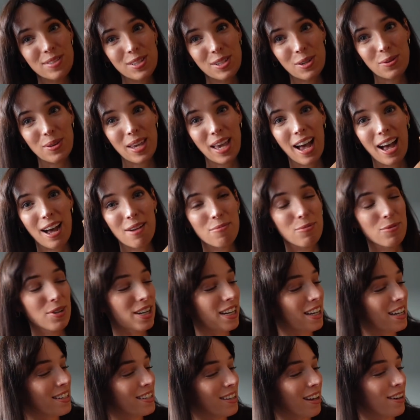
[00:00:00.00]
So yeah, I'm
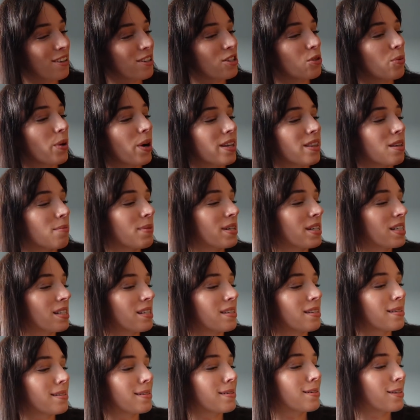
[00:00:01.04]
really excited to wear them and to
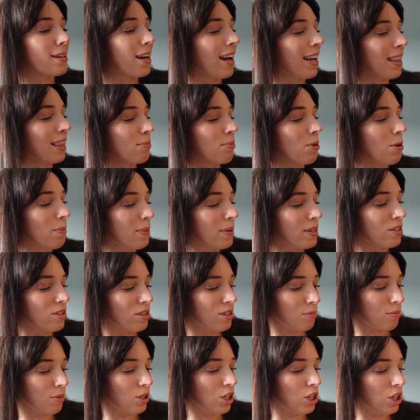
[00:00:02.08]
style them up into
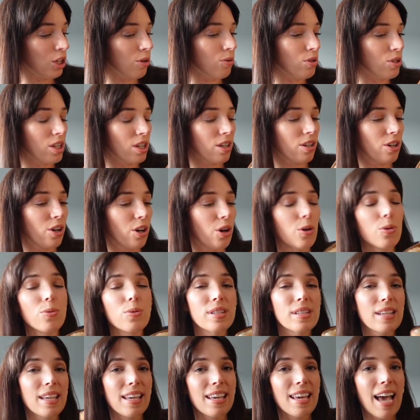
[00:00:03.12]
some cute,
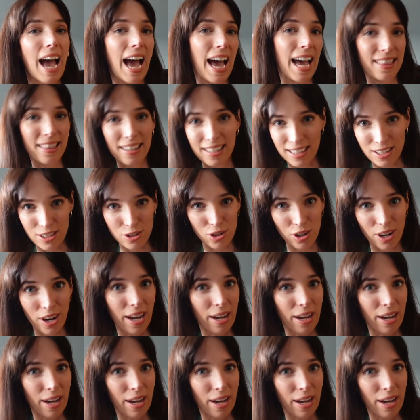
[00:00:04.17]
cozy athleisure